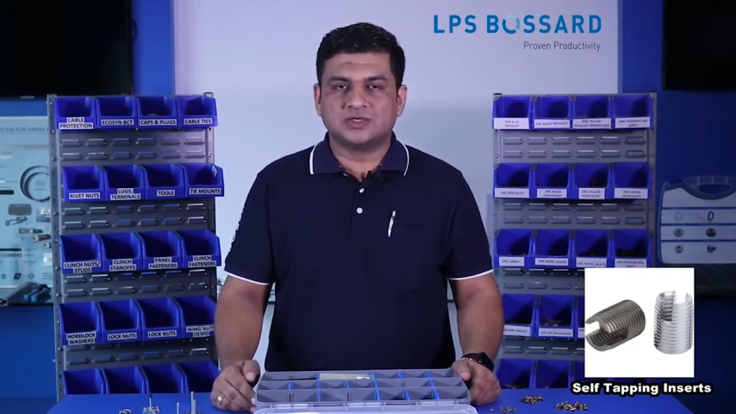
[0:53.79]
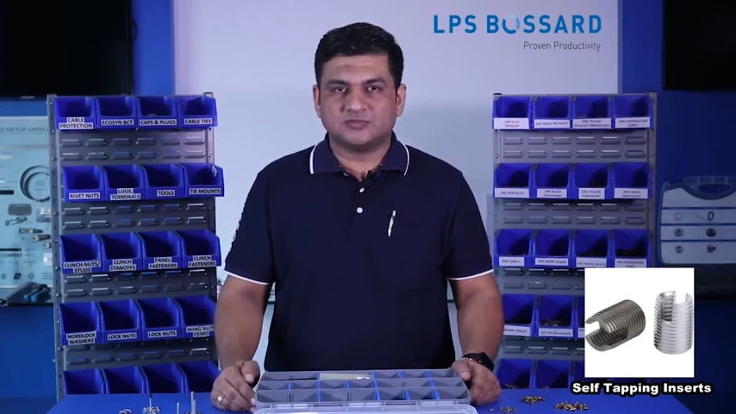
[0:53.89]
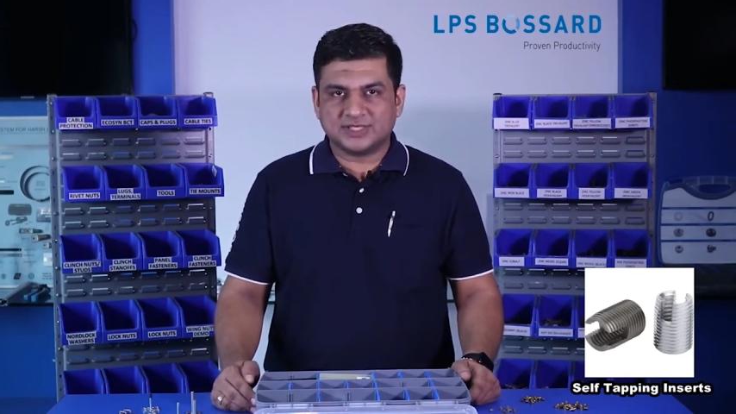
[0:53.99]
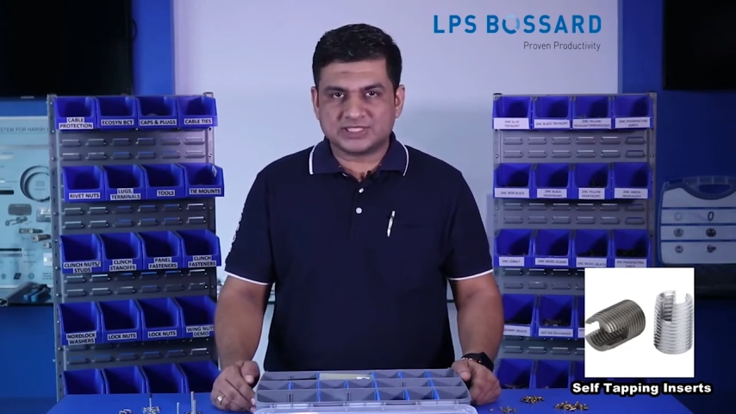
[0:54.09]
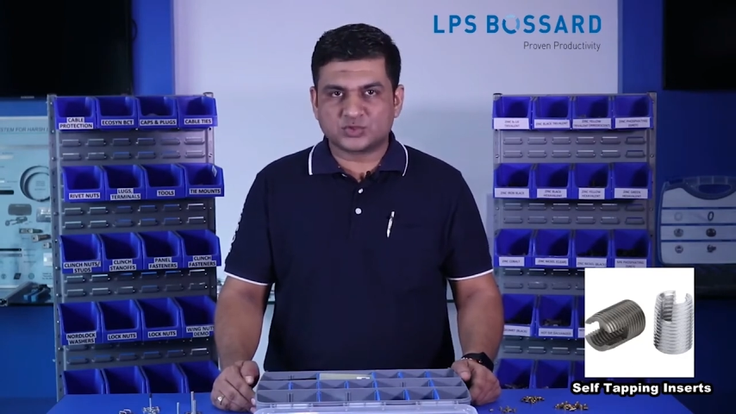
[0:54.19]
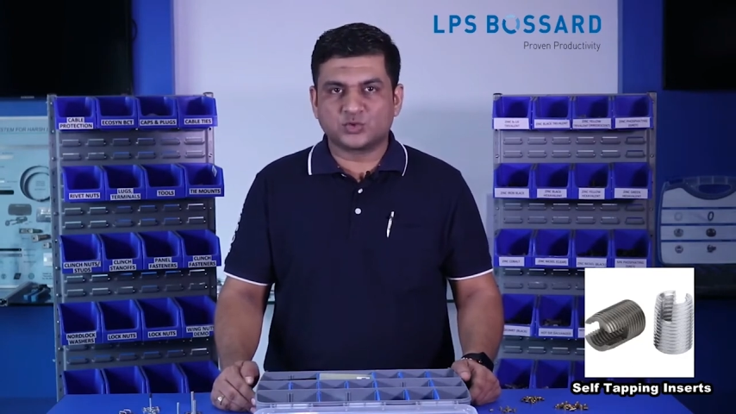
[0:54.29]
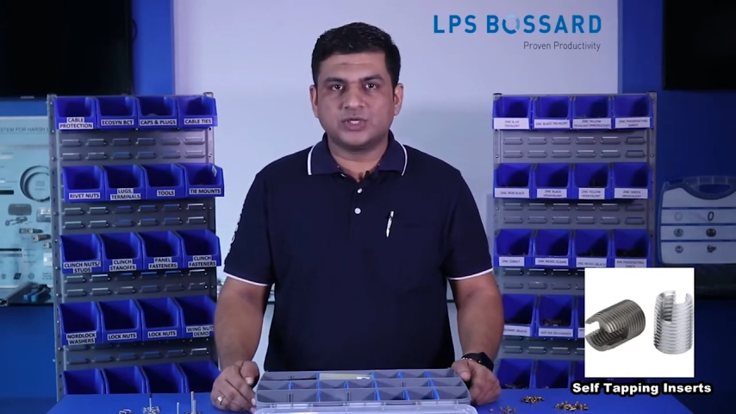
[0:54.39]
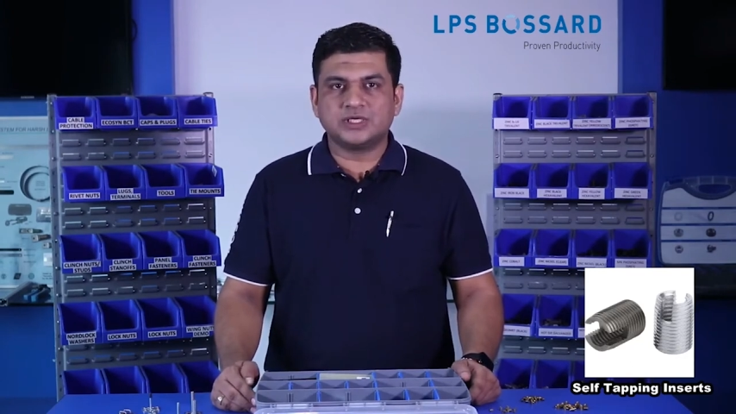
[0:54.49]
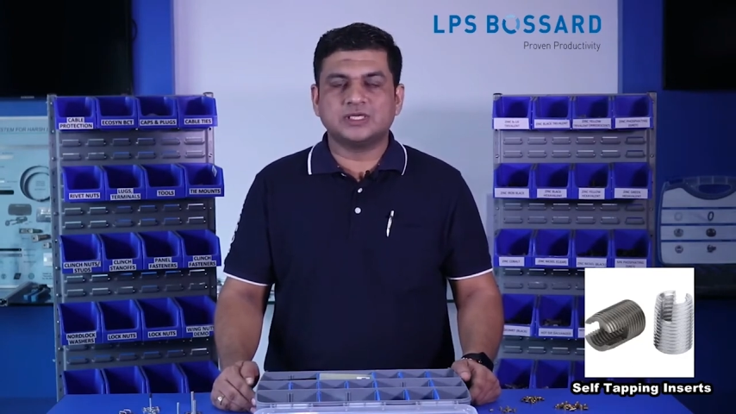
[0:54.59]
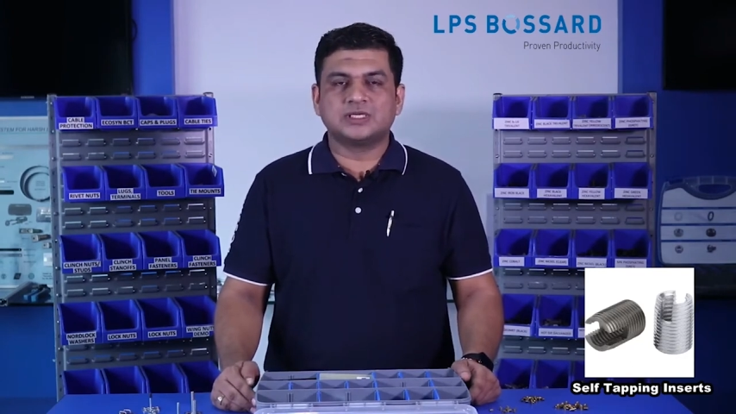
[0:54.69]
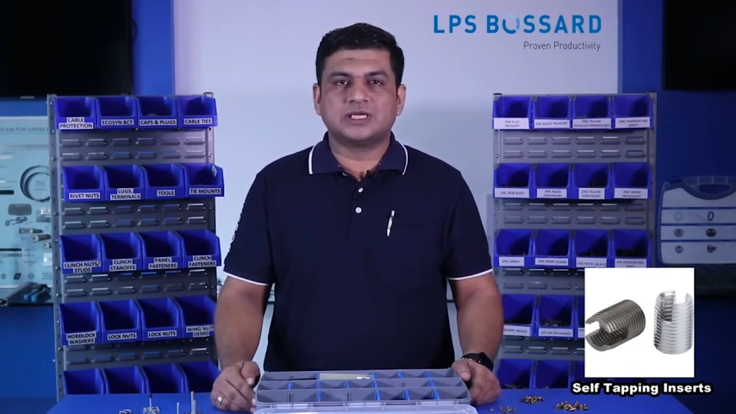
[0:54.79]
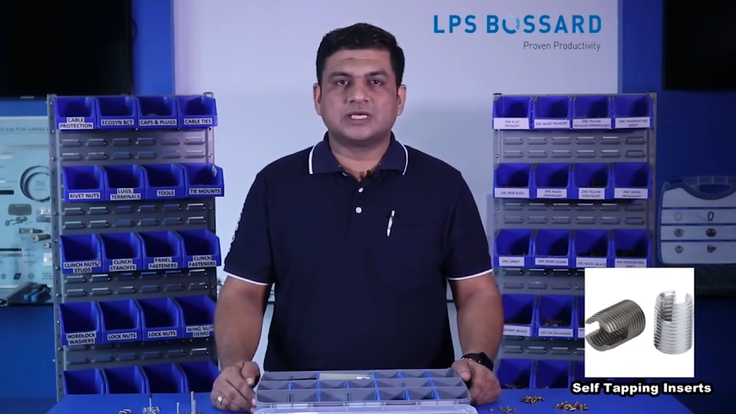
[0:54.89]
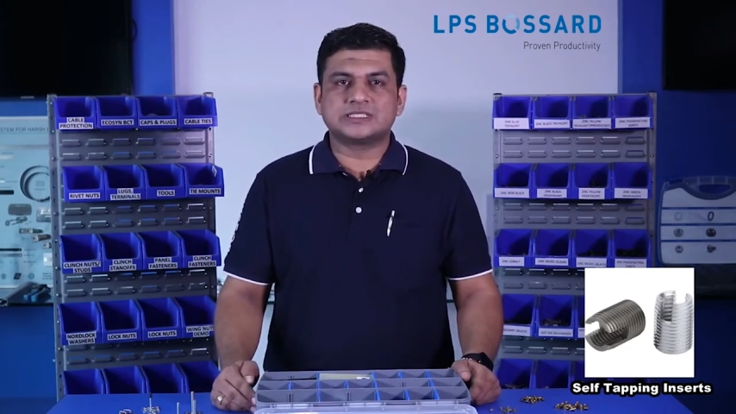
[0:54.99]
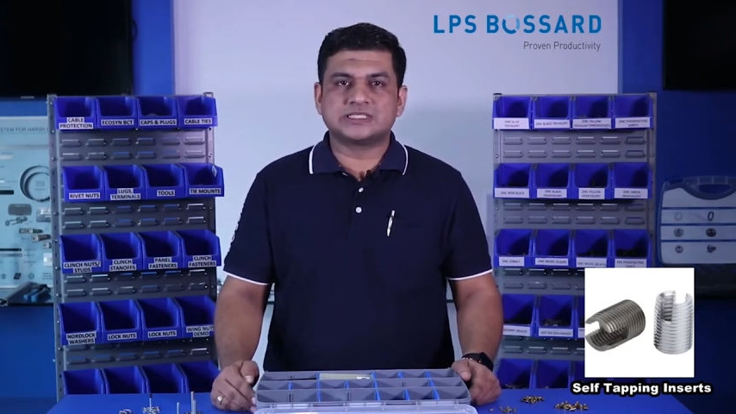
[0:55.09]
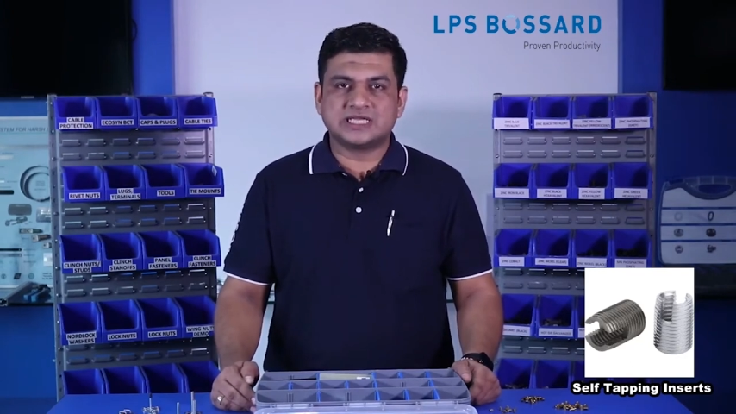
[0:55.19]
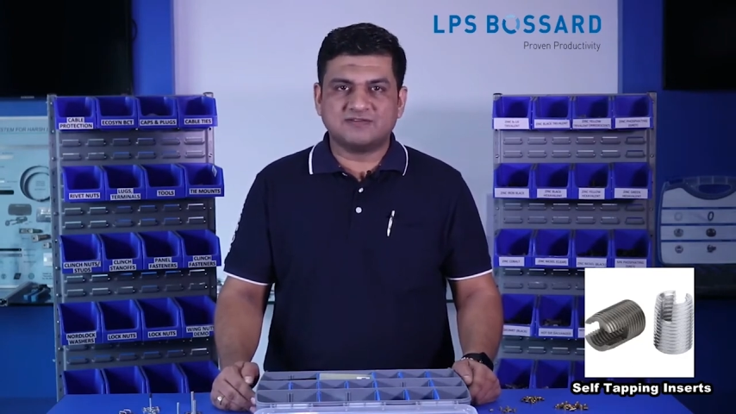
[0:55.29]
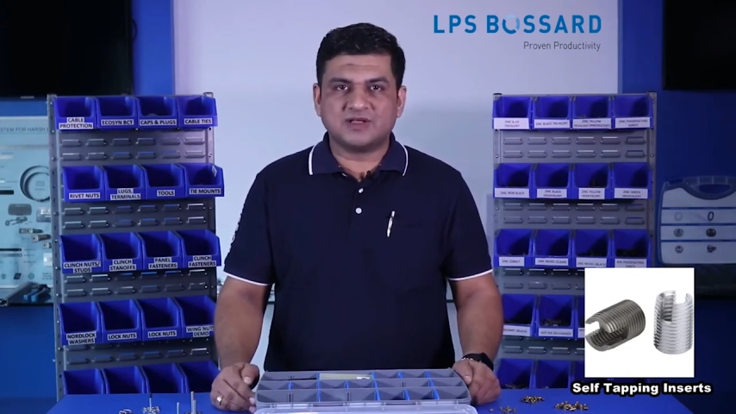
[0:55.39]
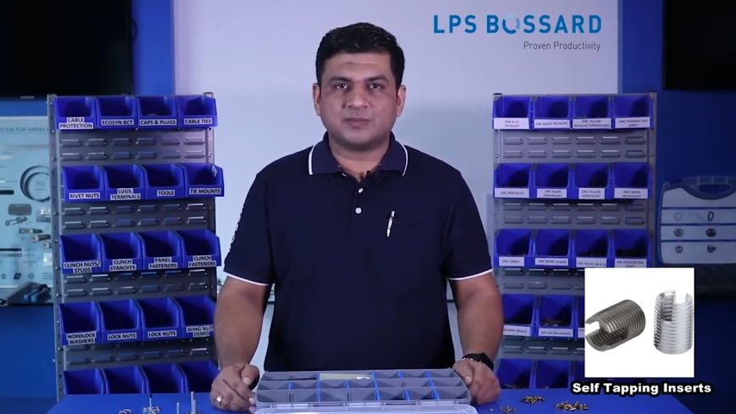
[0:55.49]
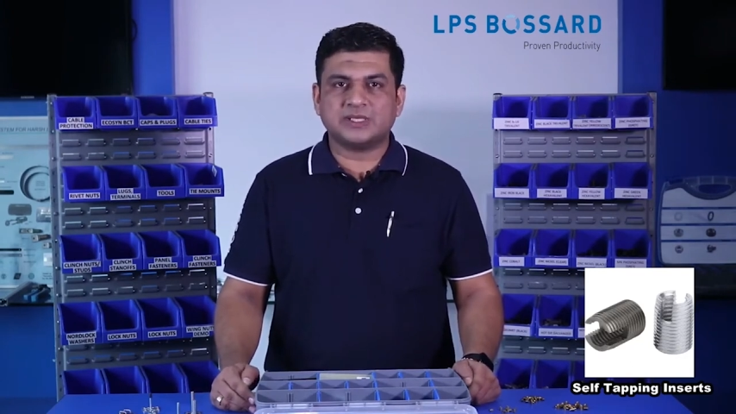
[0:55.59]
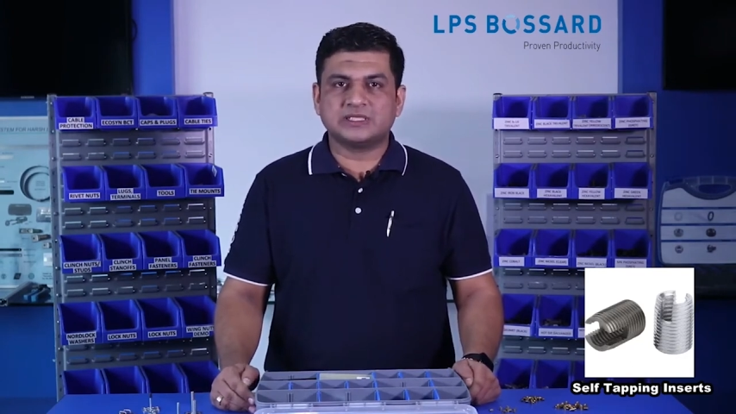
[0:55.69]
While screwing in,
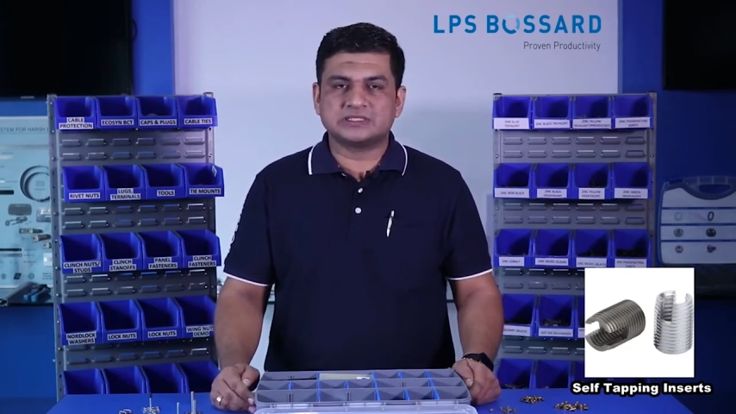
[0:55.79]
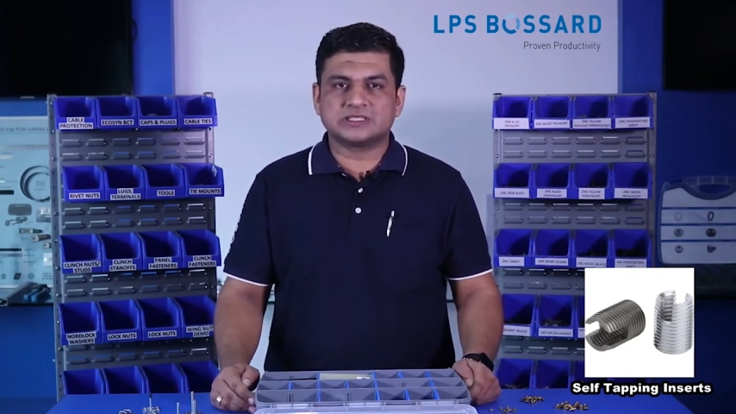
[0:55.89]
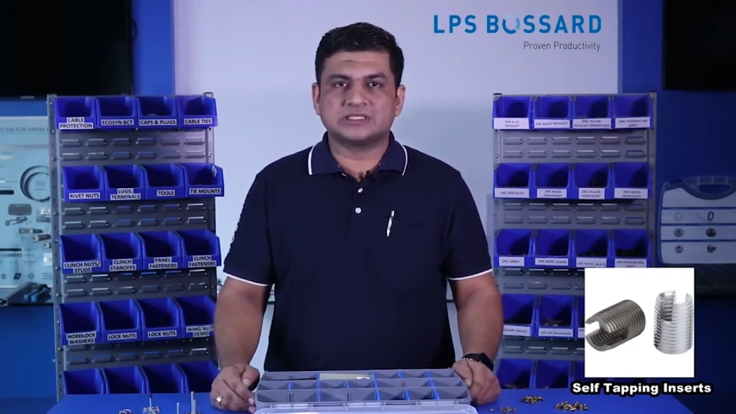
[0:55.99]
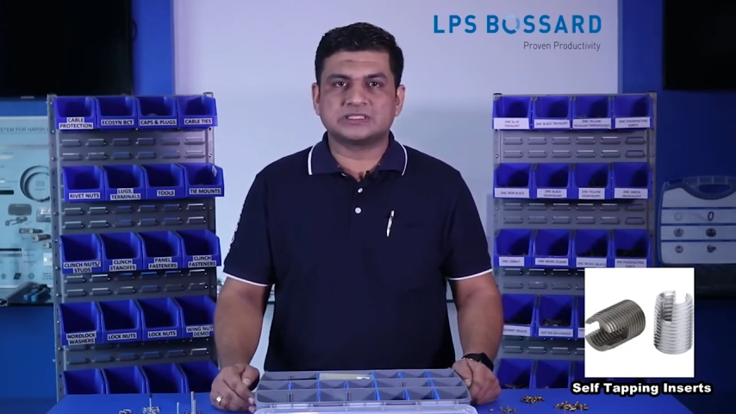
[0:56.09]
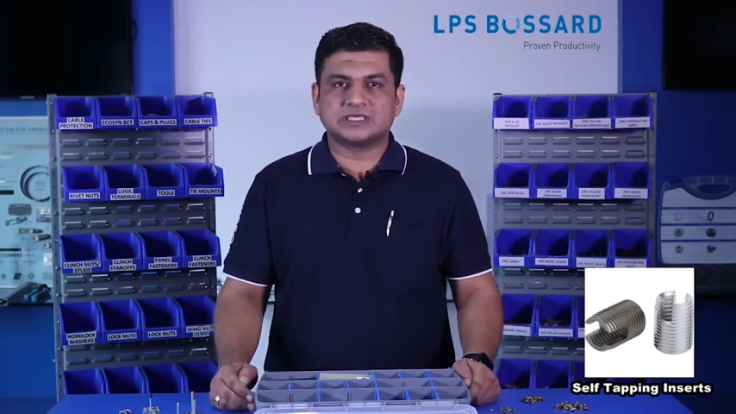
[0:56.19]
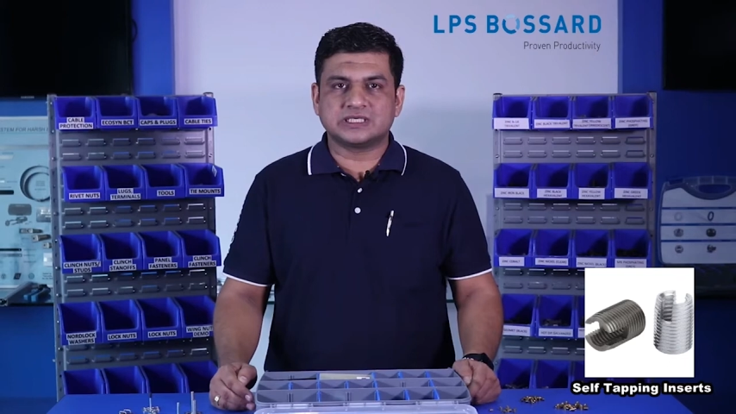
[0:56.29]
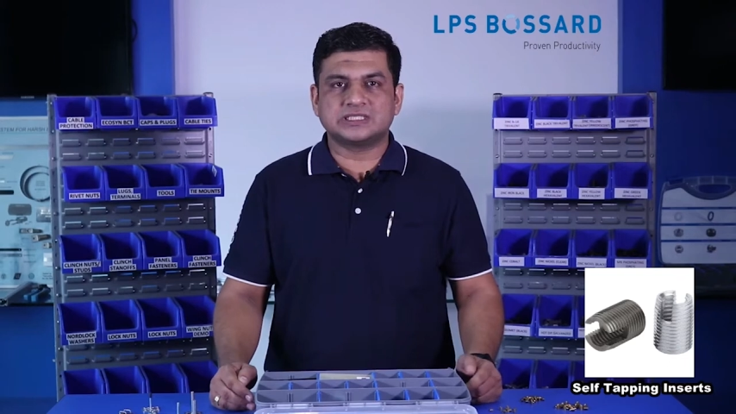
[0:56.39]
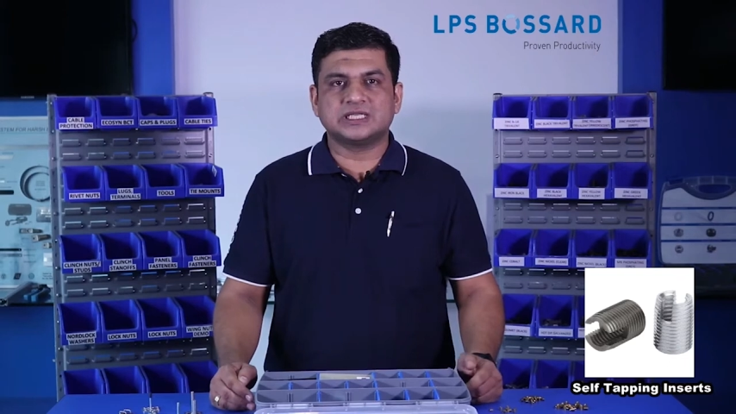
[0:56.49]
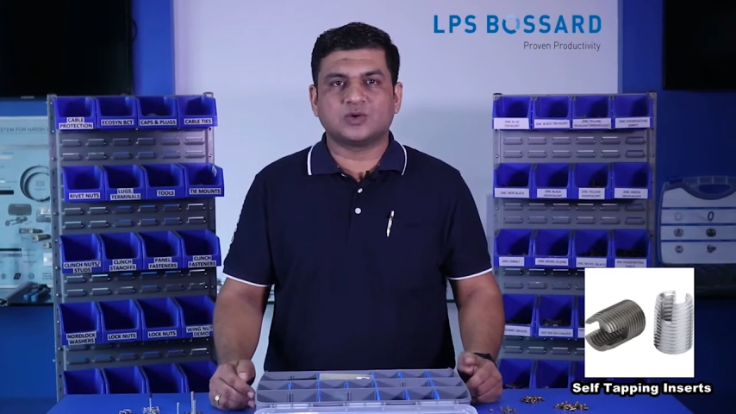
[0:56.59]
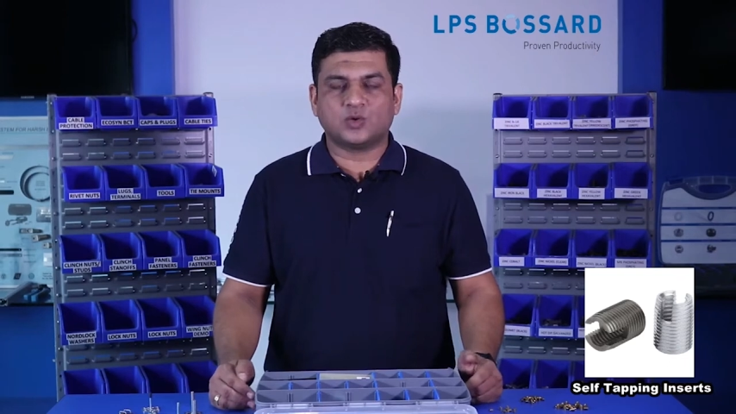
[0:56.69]
self-tapping inserts cut their